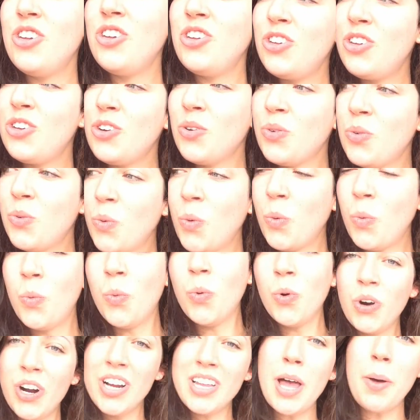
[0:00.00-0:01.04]
you
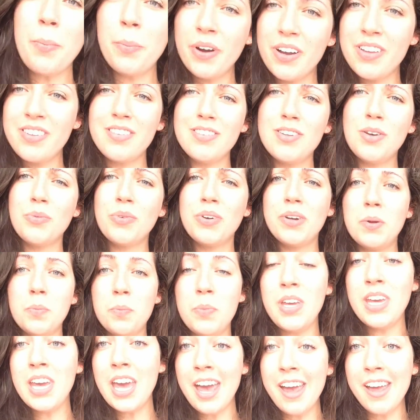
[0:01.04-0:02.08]
were that person you want to
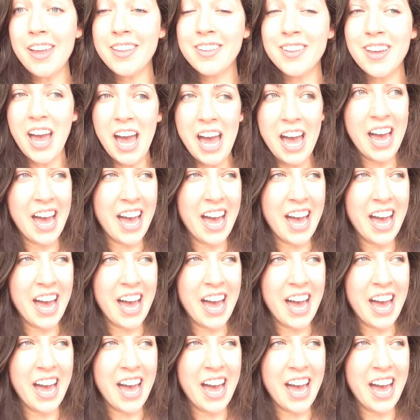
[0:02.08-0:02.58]
be, and